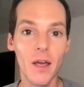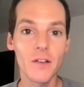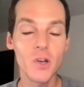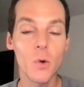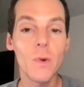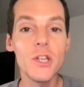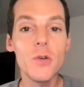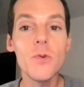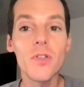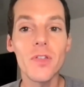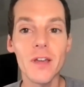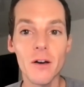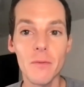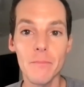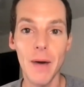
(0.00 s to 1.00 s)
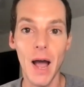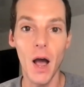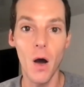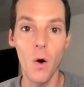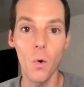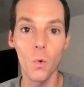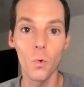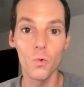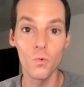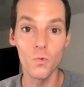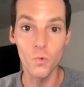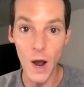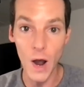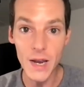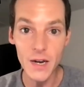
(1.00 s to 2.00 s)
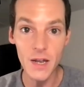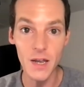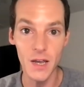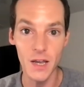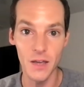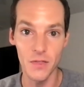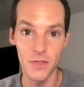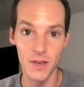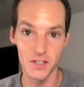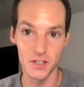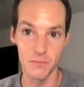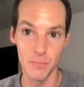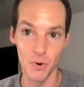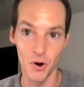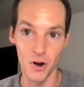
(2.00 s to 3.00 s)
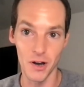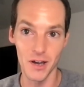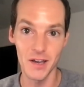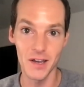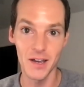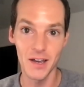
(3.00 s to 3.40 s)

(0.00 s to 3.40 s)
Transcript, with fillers: So when you think about writing this book